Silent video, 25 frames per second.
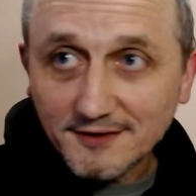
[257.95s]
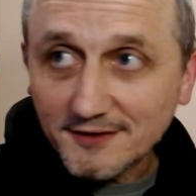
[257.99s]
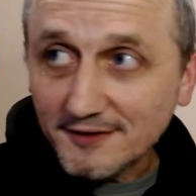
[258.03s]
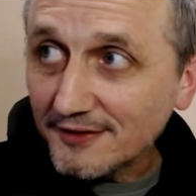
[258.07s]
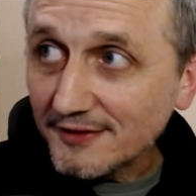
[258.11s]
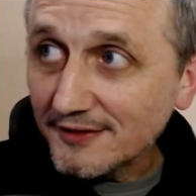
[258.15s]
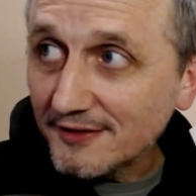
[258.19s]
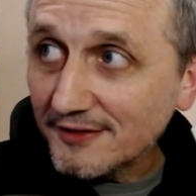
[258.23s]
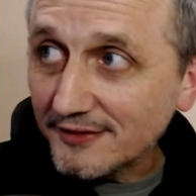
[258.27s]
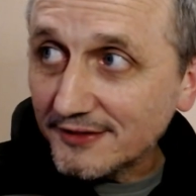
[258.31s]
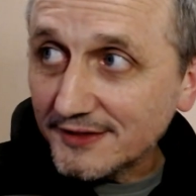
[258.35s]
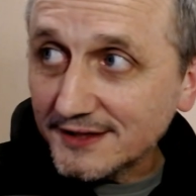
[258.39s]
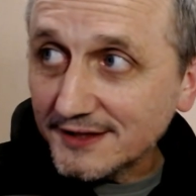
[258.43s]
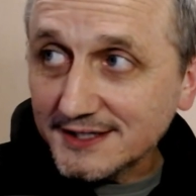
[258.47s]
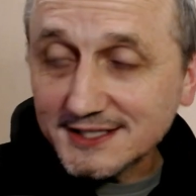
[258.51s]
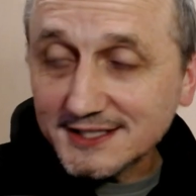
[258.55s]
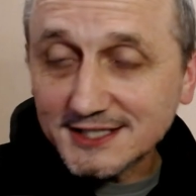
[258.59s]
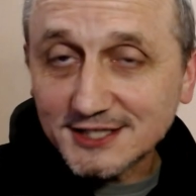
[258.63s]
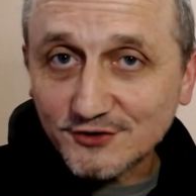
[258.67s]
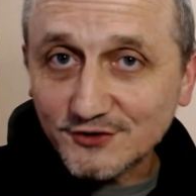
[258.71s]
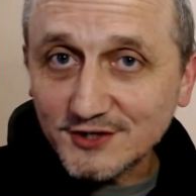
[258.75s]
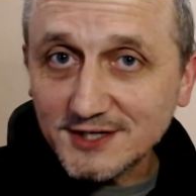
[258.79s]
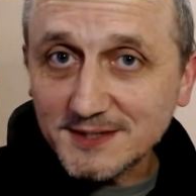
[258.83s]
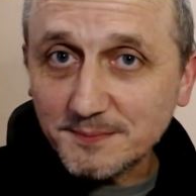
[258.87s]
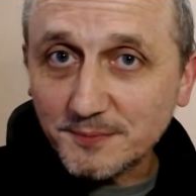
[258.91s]
These
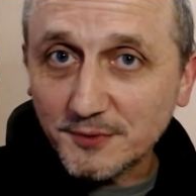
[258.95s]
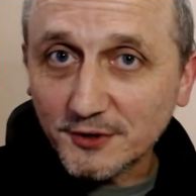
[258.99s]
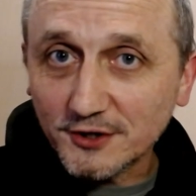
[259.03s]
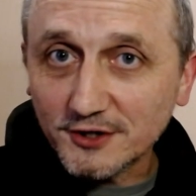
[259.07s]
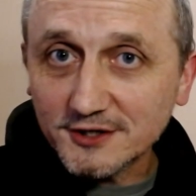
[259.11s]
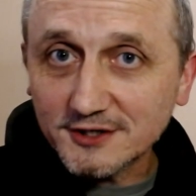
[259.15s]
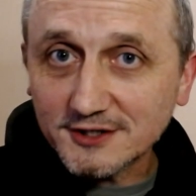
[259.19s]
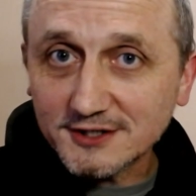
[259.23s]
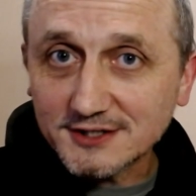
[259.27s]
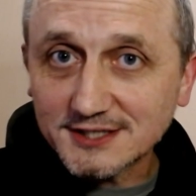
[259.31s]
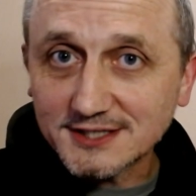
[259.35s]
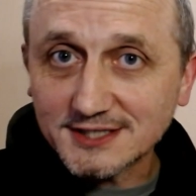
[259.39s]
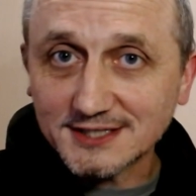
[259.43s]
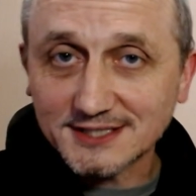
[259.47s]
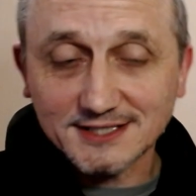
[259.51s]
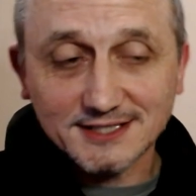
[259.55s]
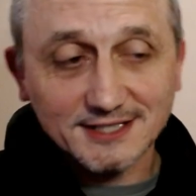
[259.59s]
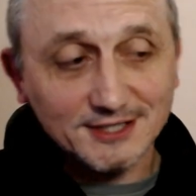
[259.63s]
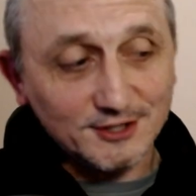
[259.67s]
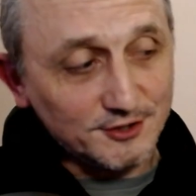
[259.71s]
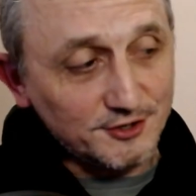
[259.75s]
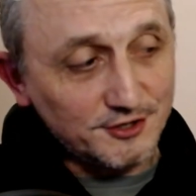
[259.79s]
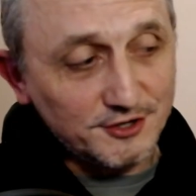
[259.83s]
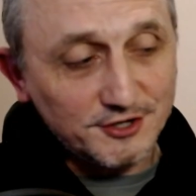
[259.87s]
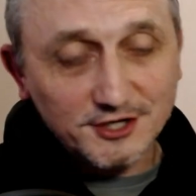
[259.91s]
3 books, there's like
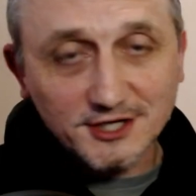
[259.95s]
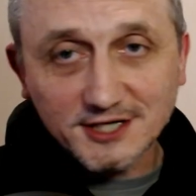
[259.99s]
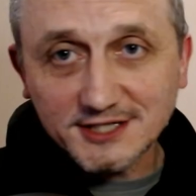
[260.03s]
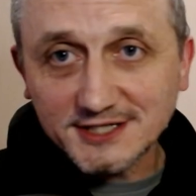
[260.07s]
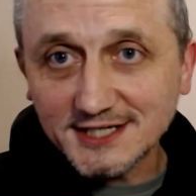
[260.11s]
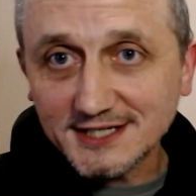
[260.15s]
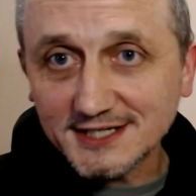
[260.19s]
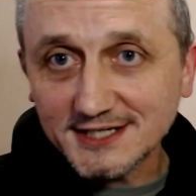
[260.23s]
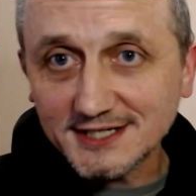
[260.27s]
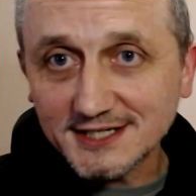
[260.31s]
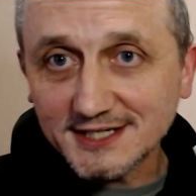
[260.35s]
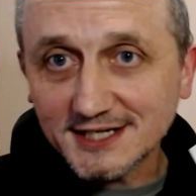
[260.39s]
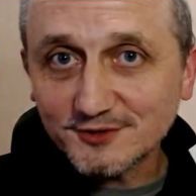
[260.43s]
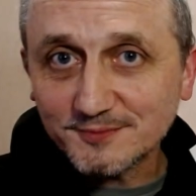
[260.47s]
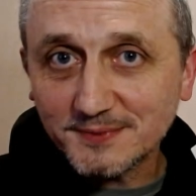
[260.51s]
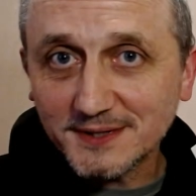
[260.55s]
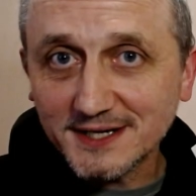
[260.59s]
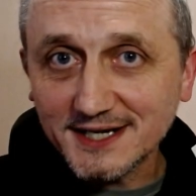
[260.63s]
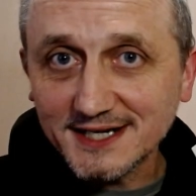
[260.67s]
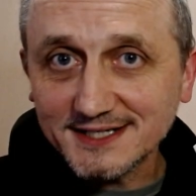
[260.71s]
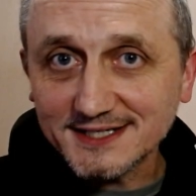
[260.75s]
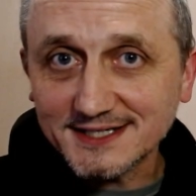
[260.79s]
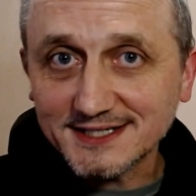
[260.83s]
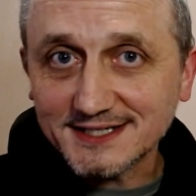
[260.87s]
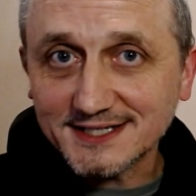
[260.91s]
1,300
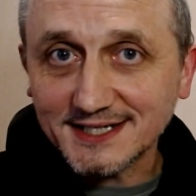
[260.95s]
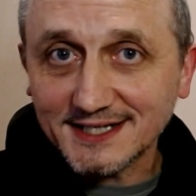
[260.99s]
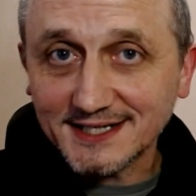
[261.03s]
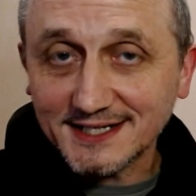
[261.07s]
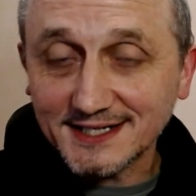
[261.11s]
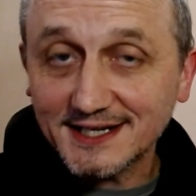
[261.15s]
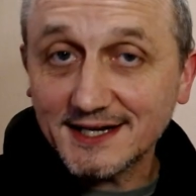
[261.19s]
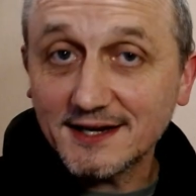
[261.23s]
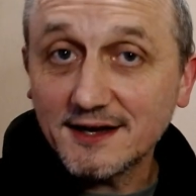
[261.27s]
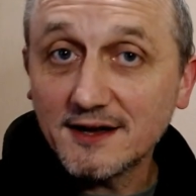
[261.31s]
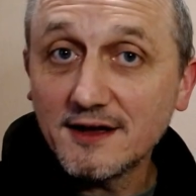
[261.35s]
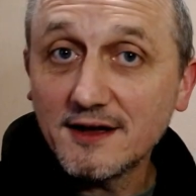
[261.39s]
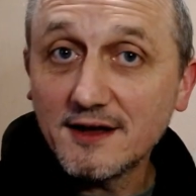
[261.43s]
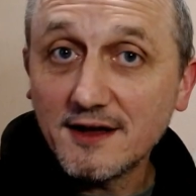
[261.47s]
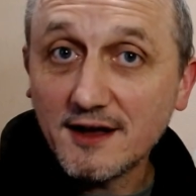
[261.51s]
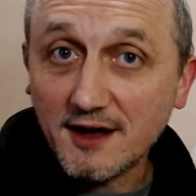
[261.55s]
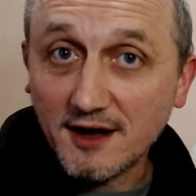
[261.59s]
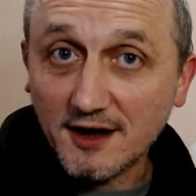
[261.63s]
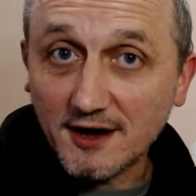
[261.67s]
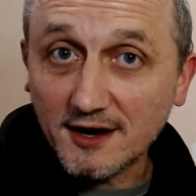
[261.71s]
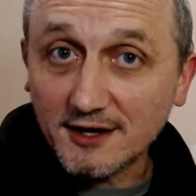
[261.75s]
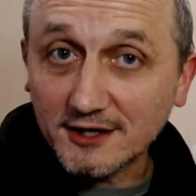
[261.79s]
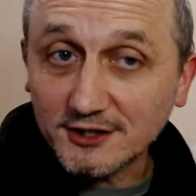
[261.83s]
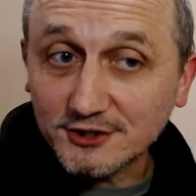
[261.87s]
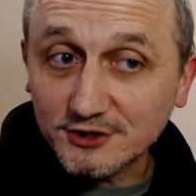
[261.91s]
pages here,
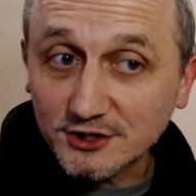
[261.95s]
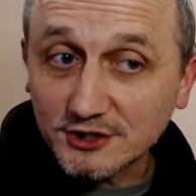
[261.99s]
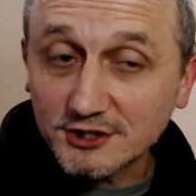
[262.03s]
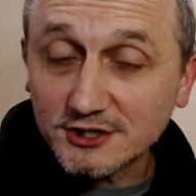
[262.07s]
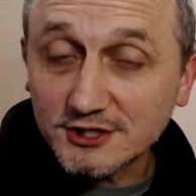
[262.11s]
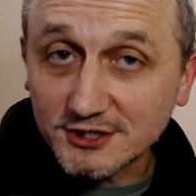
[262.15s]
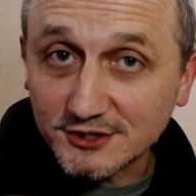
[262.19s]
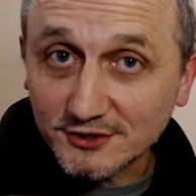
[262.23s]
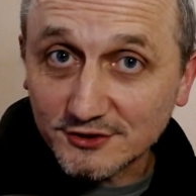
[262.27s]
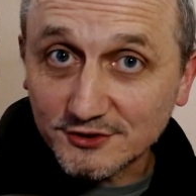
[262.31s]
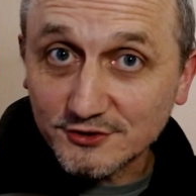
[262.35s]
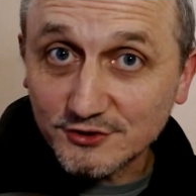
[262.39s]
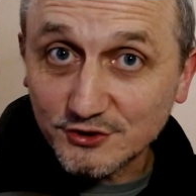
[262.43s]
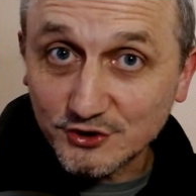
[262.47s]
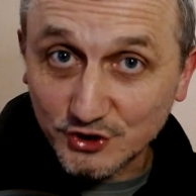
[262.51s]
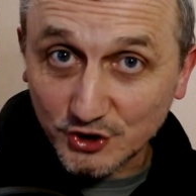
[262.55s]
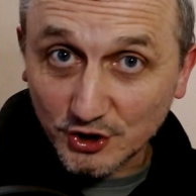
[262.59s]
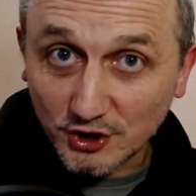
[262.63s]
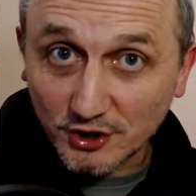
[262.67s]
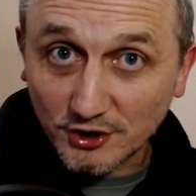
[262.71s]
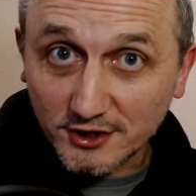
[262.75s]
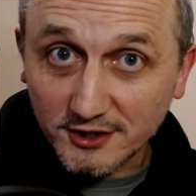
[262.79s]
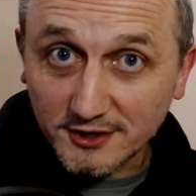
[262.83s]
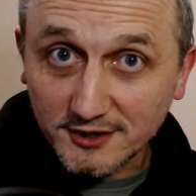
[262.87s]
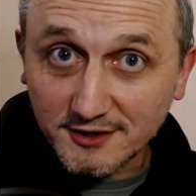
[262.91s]
are just on
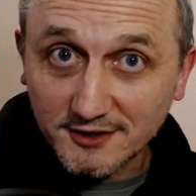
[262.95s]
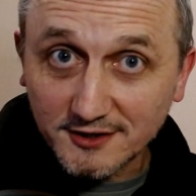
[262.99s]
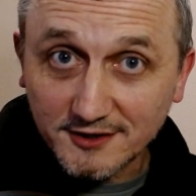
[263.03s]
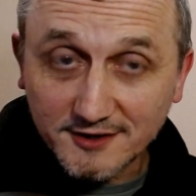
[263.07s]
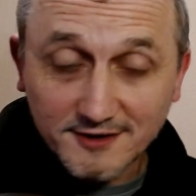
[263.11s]
John.